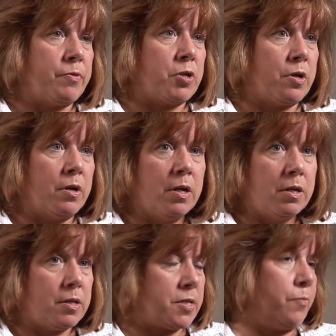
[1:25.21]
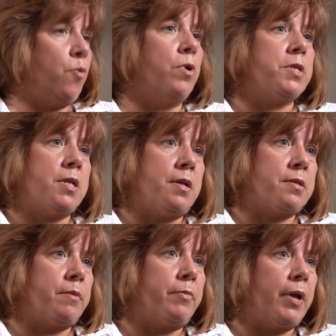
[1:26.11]
which are the support
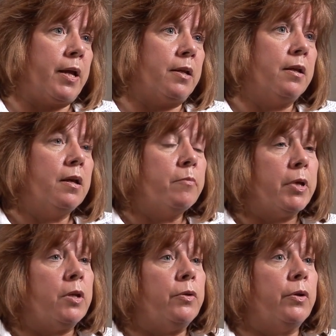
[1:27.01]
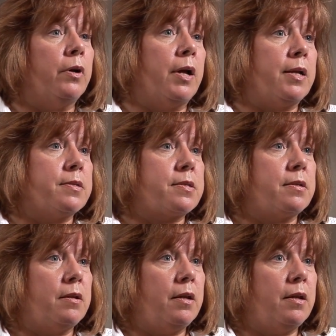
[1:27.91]
cells of the brain, but new neurons.